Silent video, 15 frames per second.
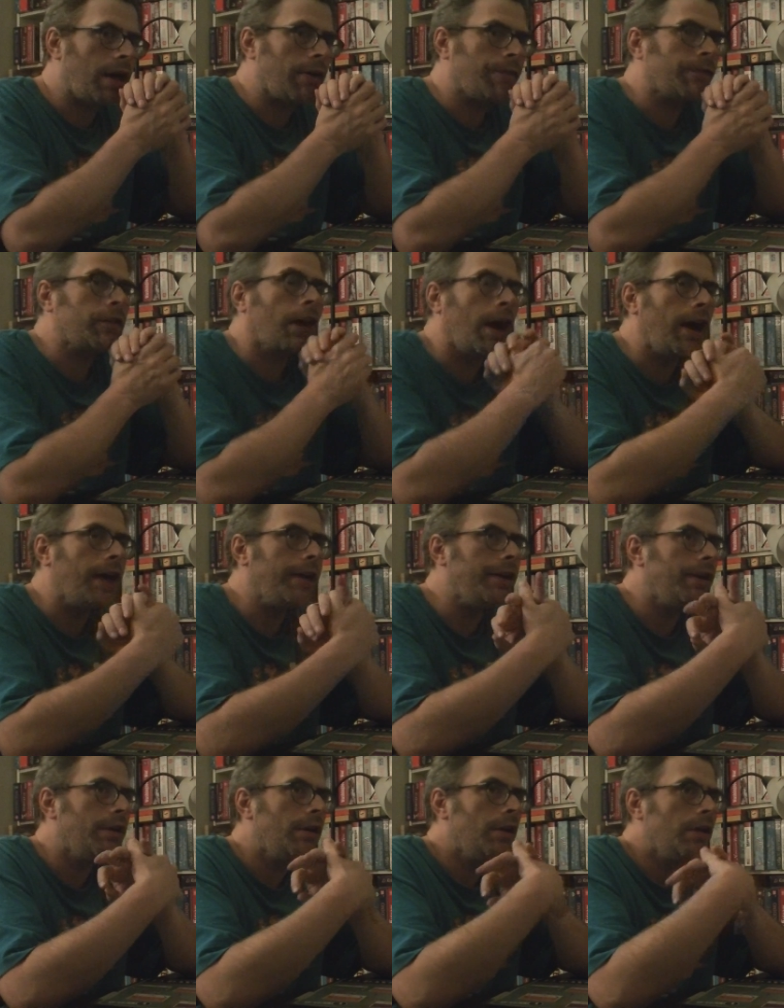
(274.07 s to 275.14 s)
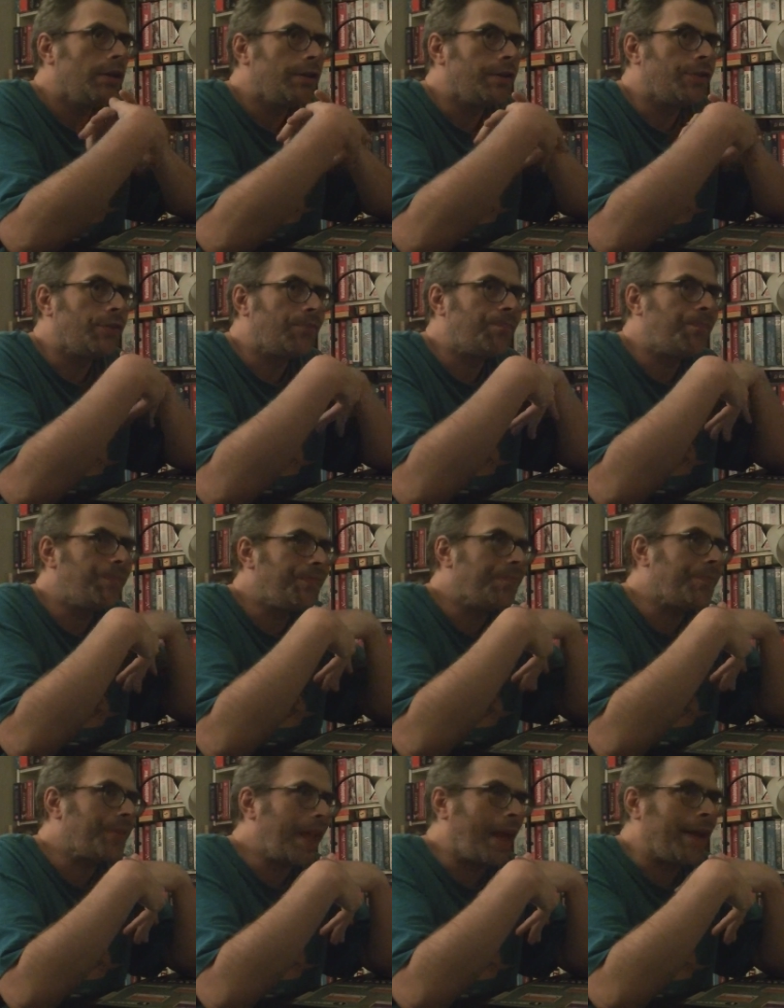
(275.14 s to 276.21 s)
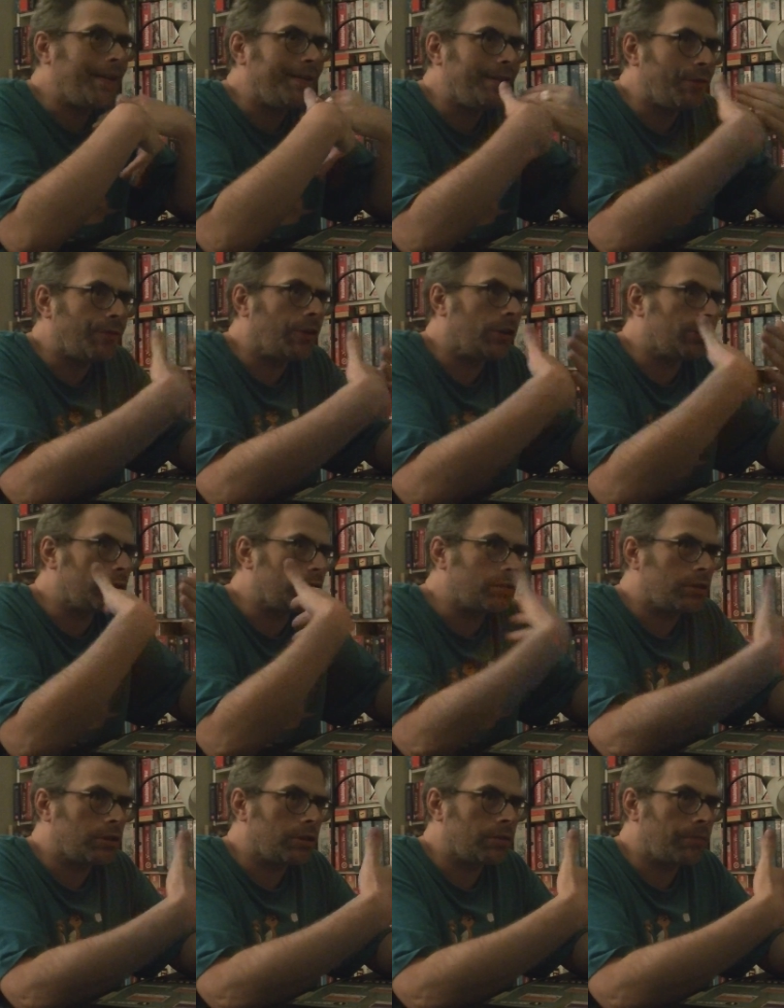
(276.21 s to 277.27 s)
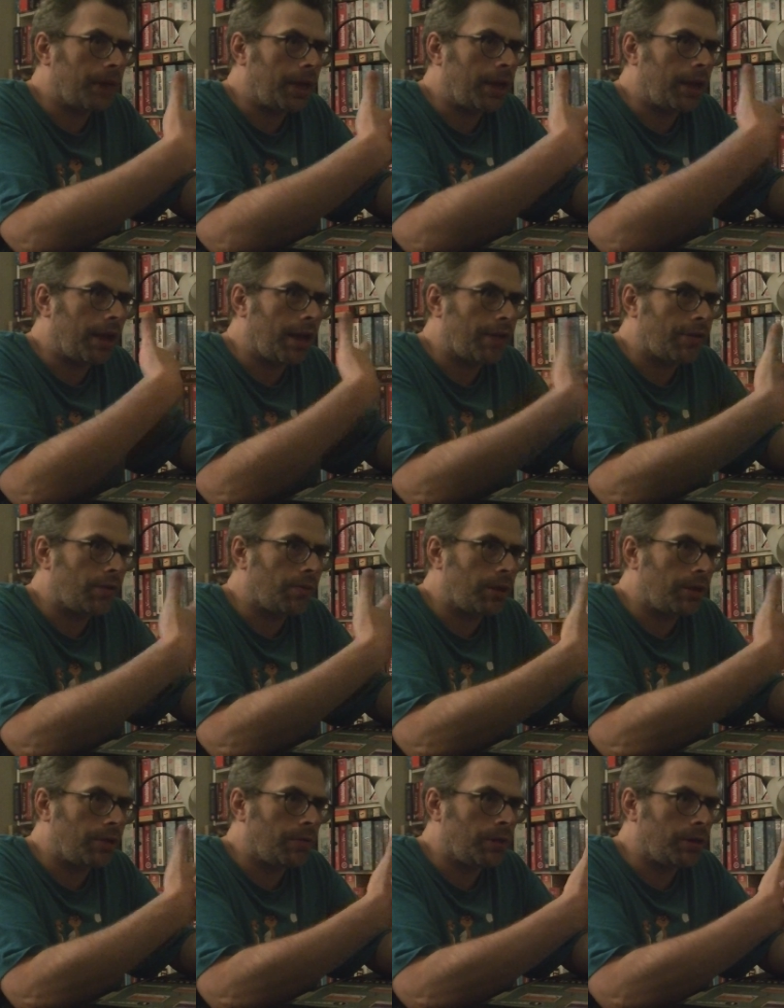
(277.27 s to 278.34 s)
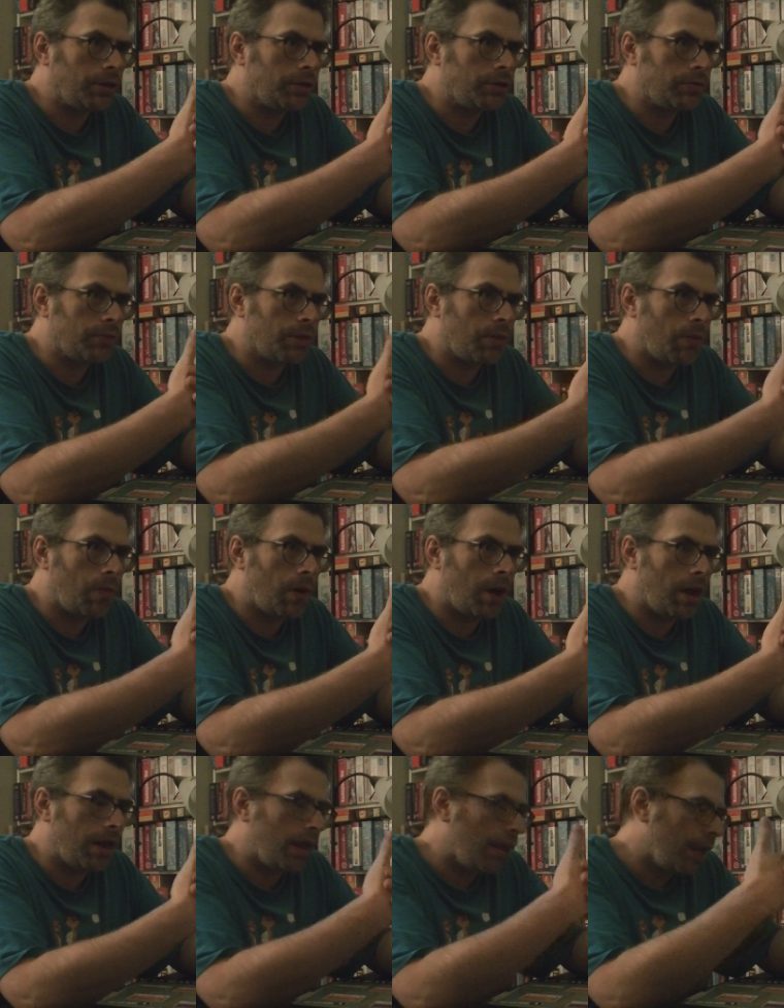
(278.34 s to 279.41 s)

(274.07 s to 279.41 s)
of tight and difficult decision making as to what you want to do with what